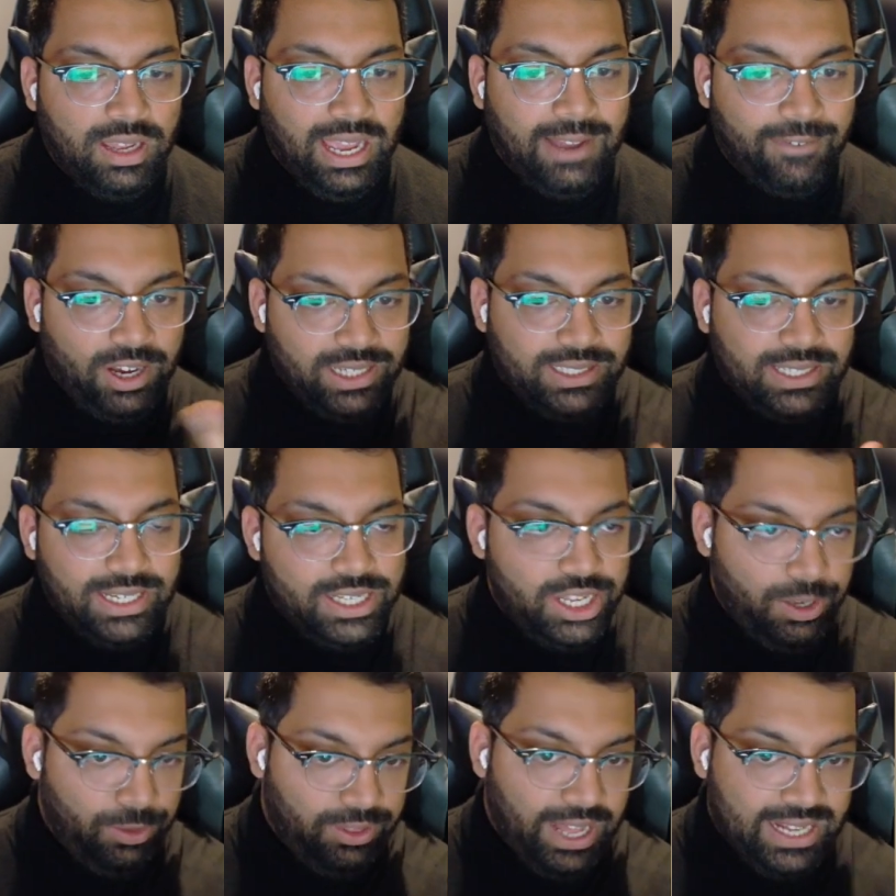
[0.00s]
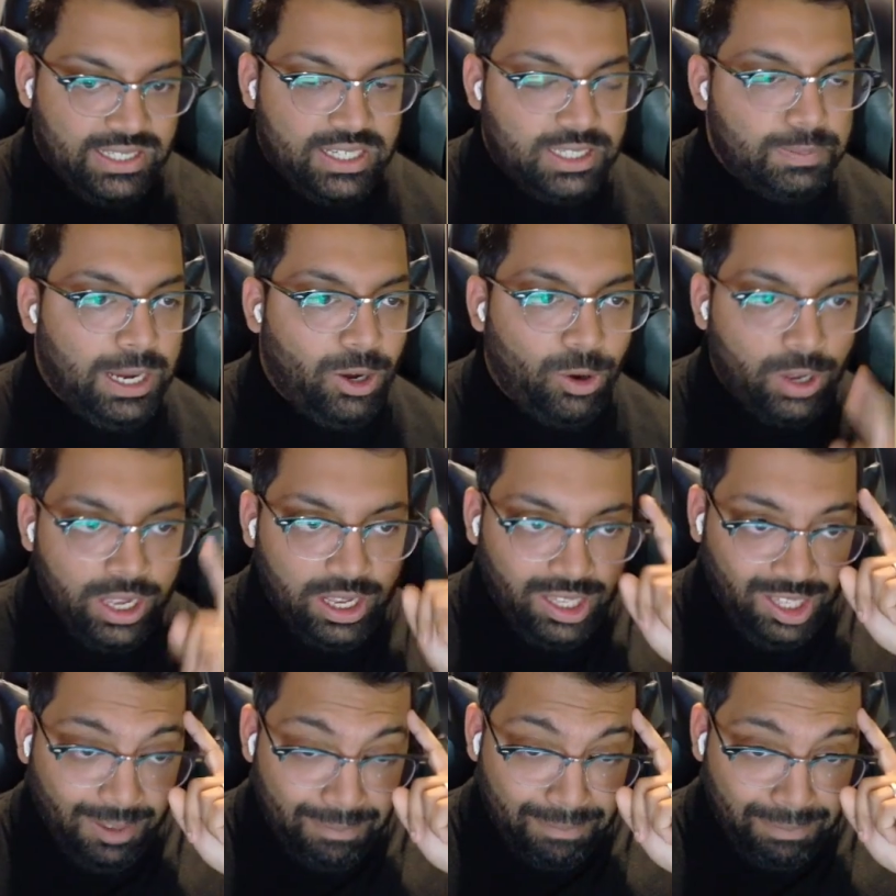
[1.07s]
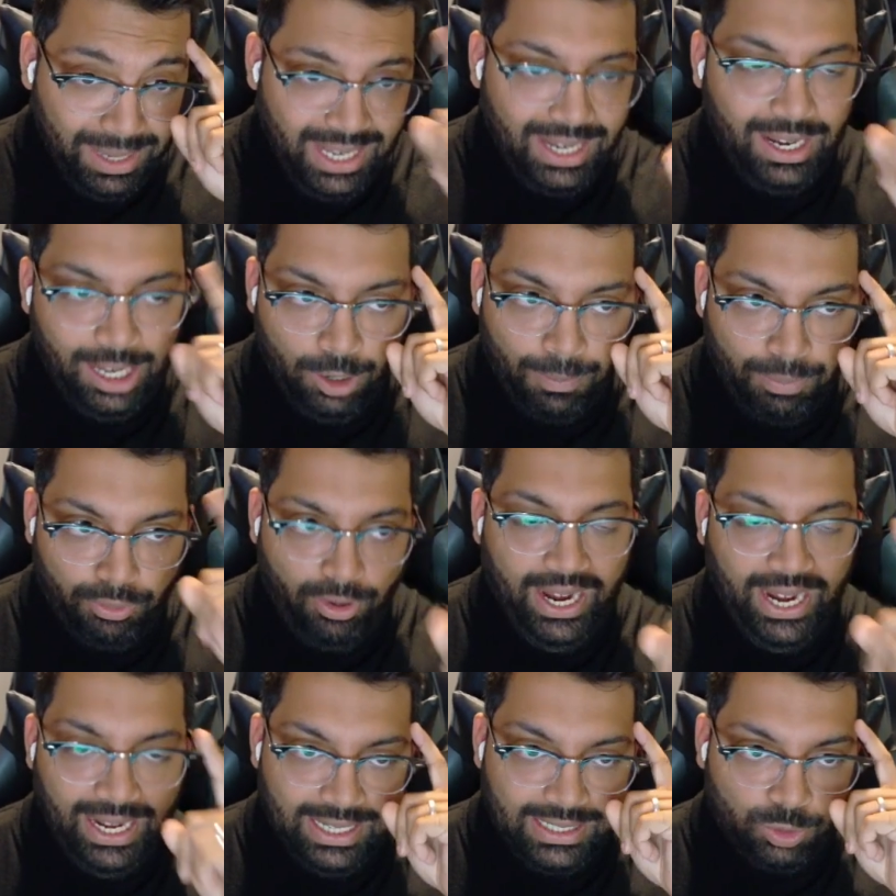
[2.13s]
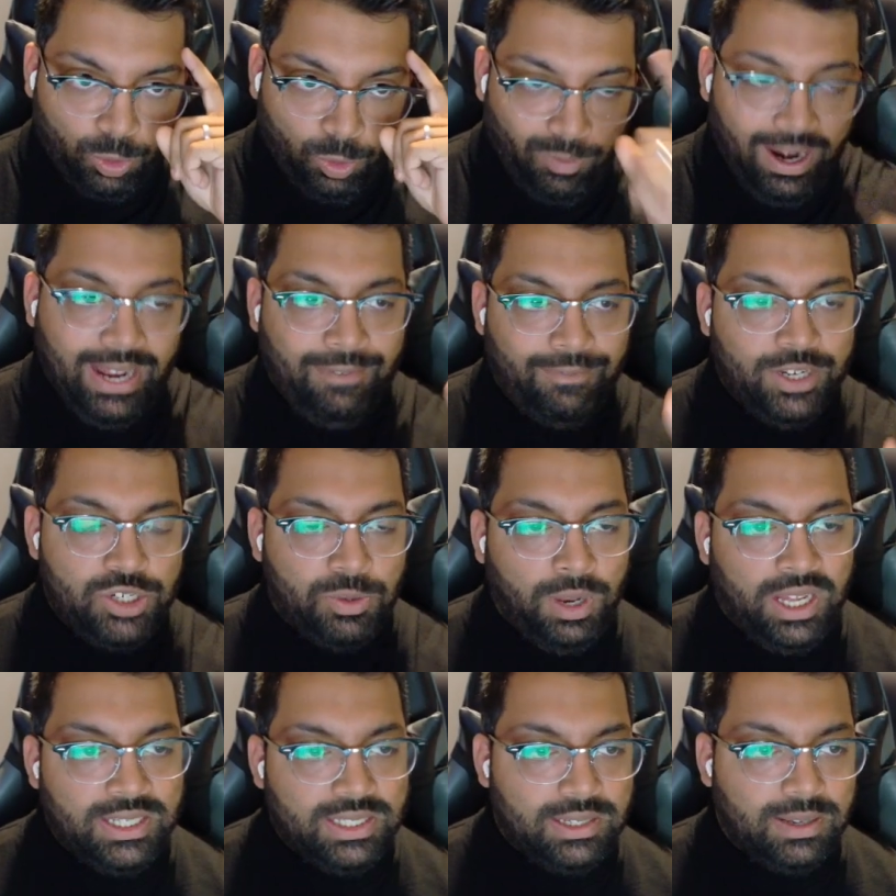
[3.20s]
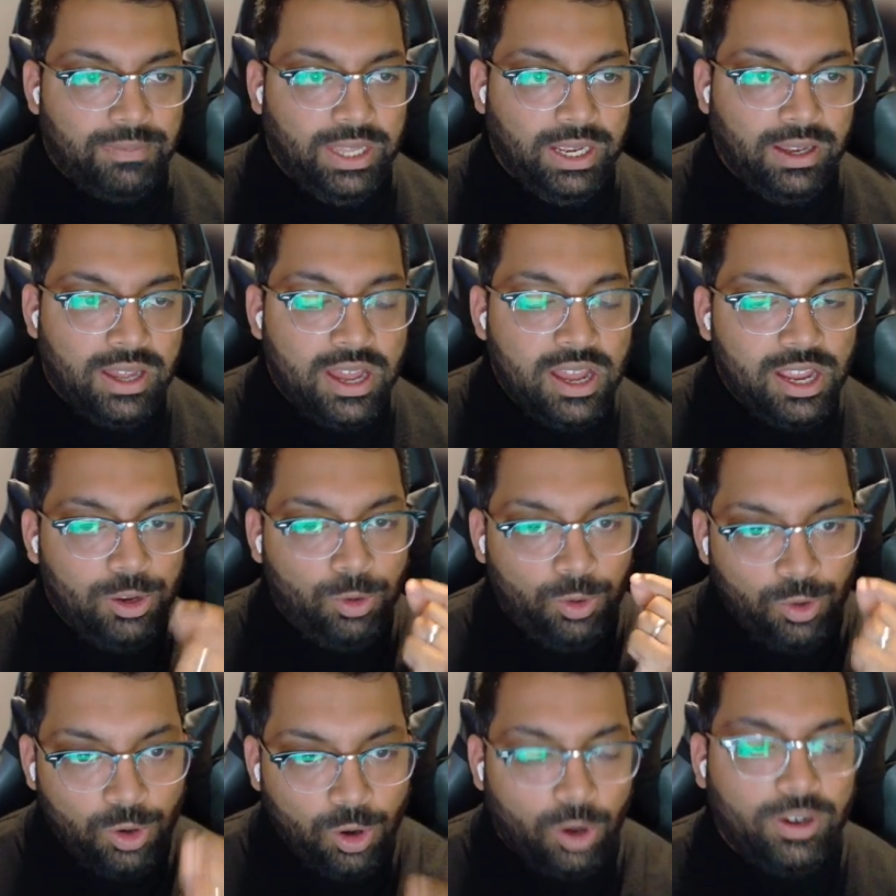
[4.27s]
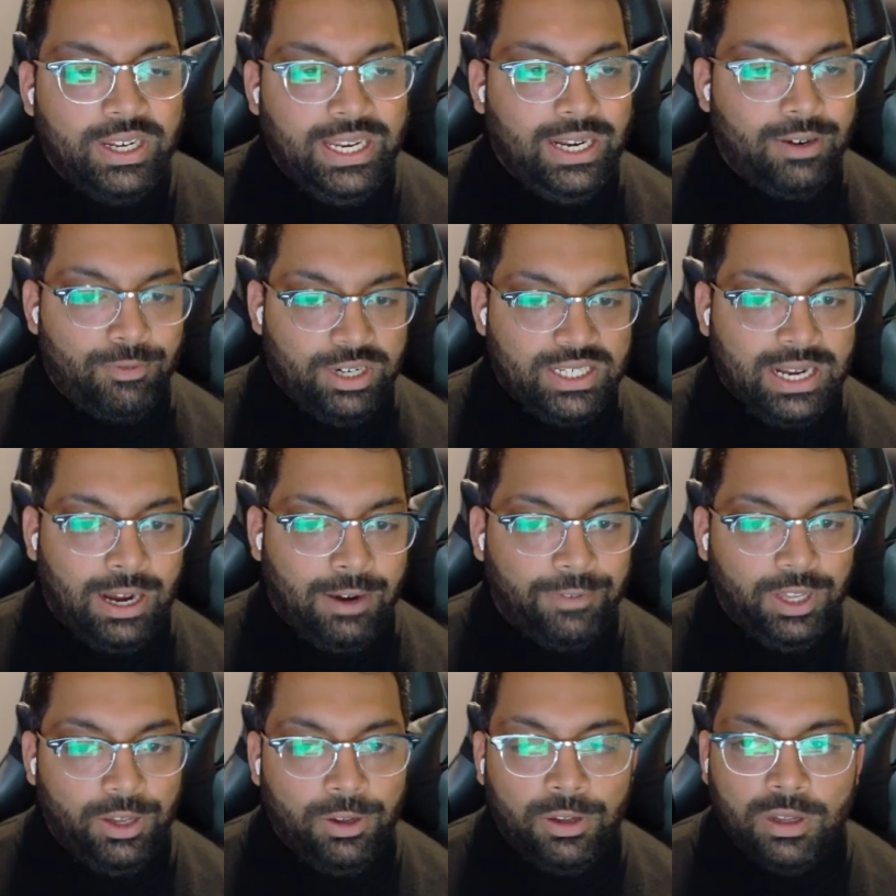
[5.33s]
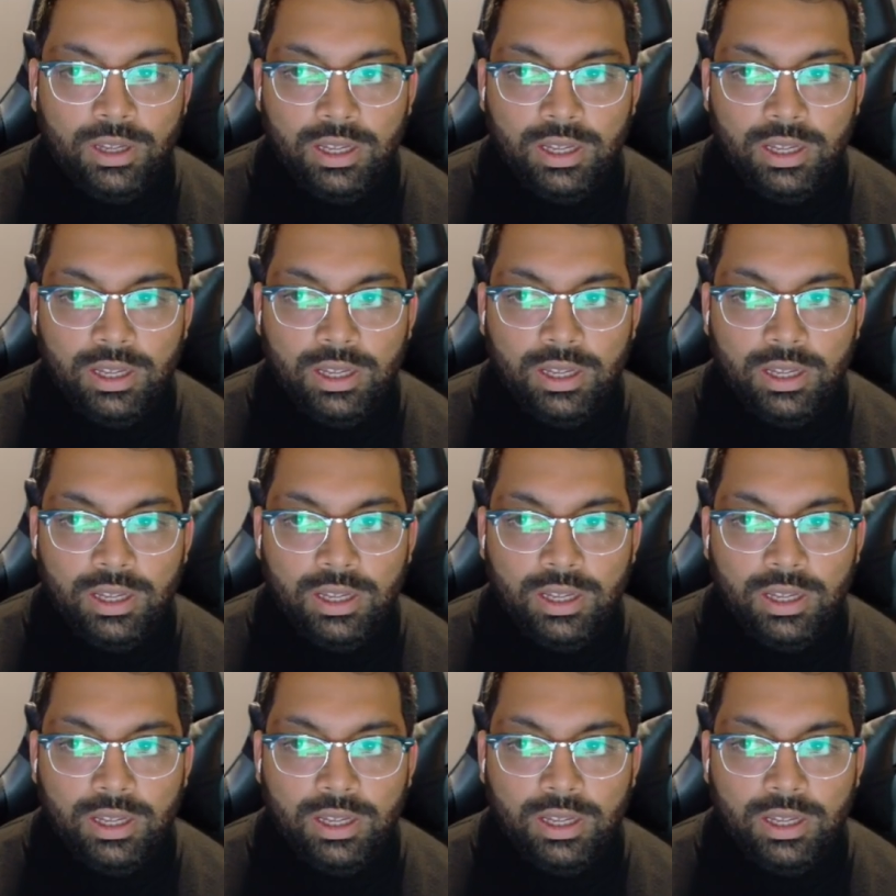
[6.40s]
If I said to you that's a spell, immediately your brain is already visualizing something. You do not need it written out for you.